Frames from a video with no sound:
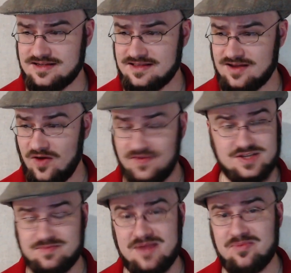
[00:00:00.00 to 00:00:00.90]
all these
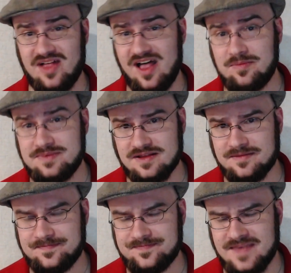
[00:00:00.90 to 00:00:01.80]
people helped
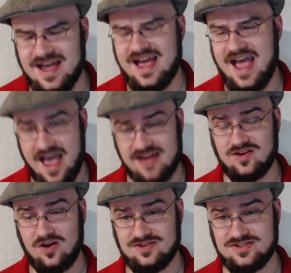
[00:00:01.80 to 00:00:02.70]
them. And
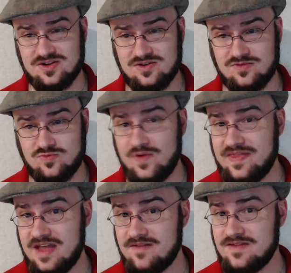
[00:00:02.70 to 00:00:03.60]
also, would
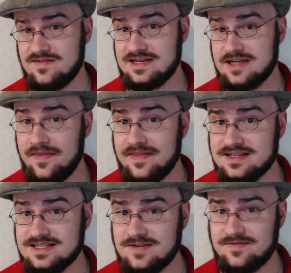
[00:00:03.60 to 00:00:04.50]
they have even done
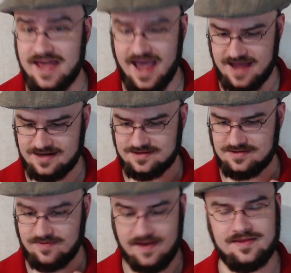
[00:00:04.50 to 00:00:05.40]
this if they hadn't
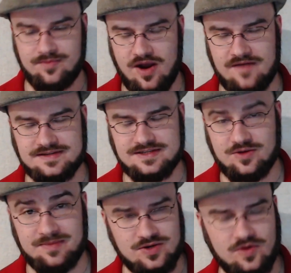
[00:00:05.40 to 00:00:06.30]
read the prophecy or
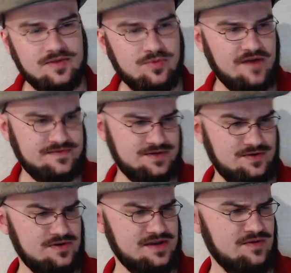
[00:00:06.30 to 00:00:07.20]
been told the prophecy,
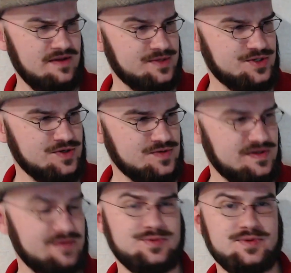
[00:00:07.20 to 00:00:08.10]
oh, okay, well, I'm the chosen one,
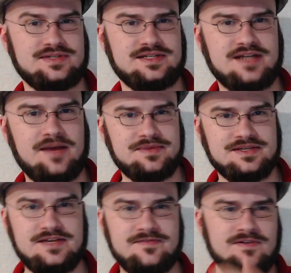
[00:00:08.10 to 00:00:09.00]
I'm supposed to stop
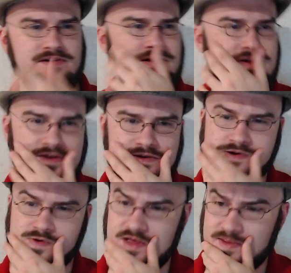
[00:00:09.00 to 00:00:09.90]
evil.
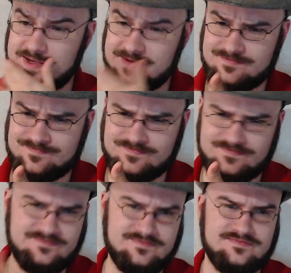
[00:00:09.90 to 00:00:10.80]
Well, I mean,
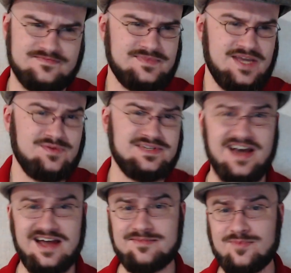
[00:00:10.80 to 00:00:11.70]
I was
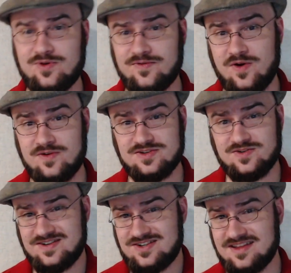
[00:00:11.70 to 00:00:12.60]
kind of more focused
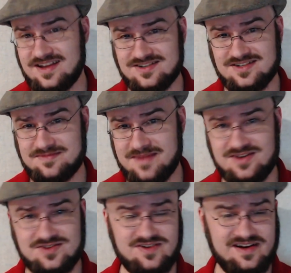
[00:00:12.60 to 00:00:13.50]
originally on just
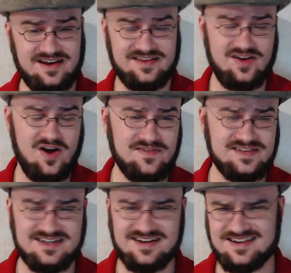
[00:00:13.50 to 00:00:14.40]
making sure I got the
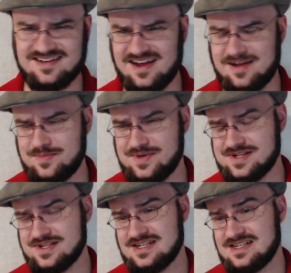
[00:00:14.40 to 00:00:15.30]
harvest in on time, but
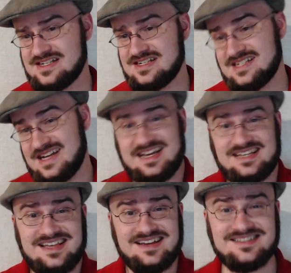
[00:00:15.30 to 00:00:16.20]
I
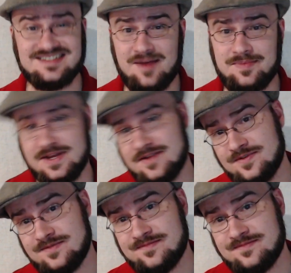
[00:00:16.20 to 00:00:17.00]
guess I can stop the evil.